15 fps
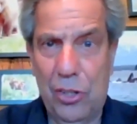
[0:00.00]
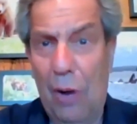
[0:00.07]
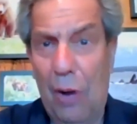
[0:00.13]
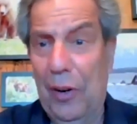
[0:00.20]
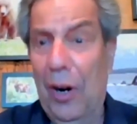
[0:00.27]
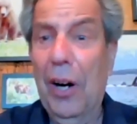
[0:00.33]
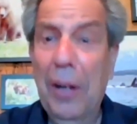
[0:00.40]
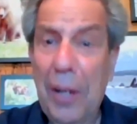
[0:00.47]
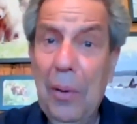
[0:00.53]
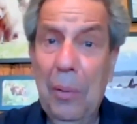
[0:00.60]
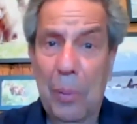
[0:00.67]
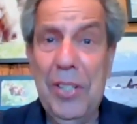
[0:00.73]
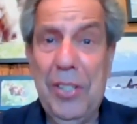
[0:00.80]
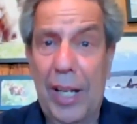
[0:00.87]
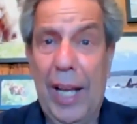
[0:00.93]
And so far,
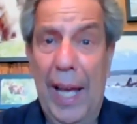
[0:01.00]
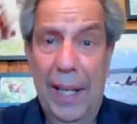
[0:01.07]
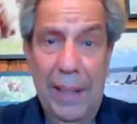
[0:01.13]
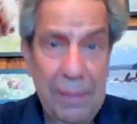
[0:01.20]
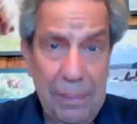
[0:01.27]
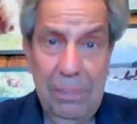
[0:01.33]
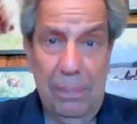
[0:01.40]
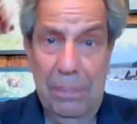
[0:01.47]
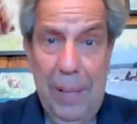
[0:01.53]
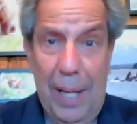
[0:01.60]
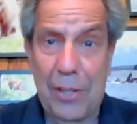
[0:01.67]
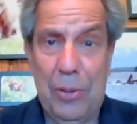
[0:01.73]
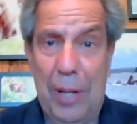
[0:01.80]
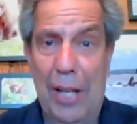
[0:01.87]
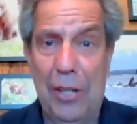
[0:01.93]
once again,
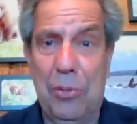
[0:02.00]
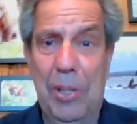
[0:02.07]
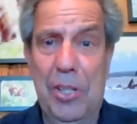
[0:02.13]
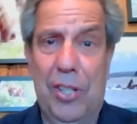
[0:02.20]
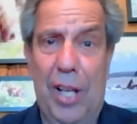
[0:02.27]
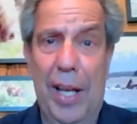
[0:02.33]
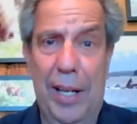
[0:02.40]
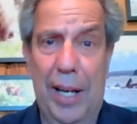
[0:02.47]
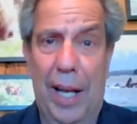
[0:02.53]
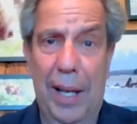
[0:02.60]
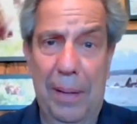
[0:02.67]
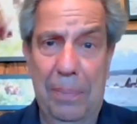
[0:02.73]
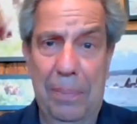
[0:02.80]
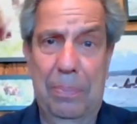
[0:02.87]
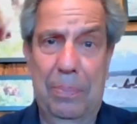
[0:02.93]
as we
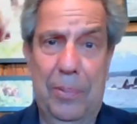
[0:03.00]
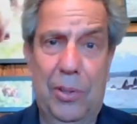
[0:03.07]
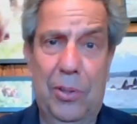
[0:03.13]
said, I